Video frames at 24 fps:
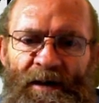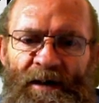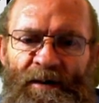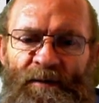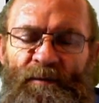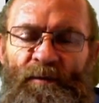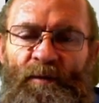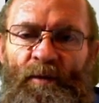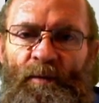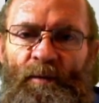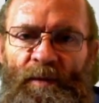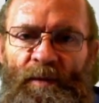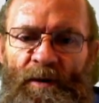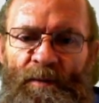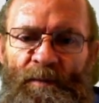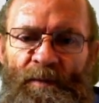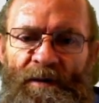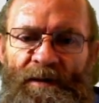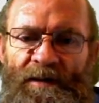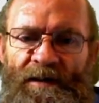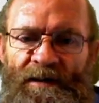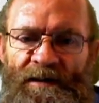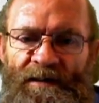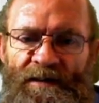But for
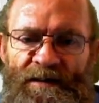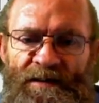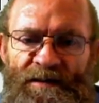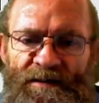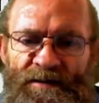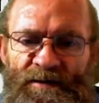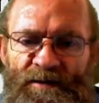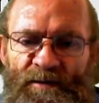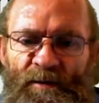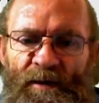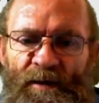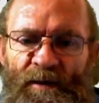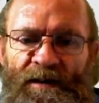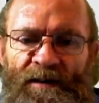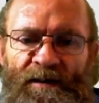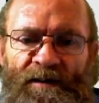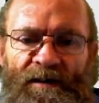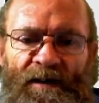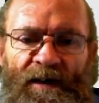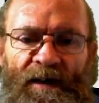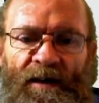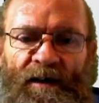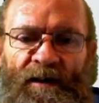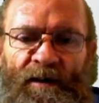people that is quite
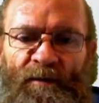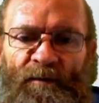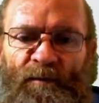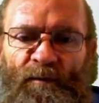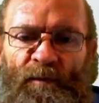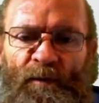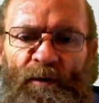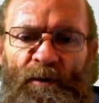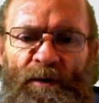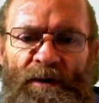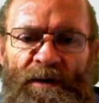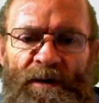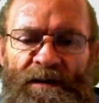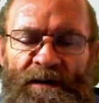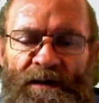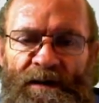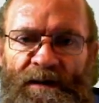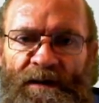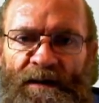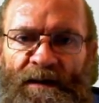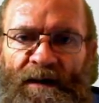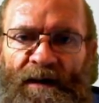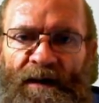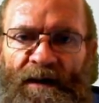fluent
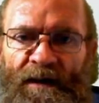in